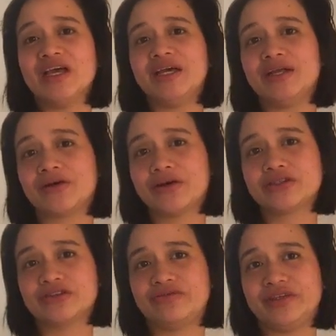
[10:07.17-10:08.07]
in order
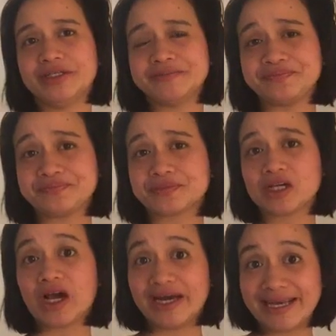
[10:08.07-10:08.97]
to feel
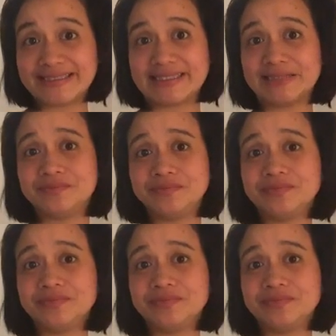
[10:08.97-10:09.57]
connected.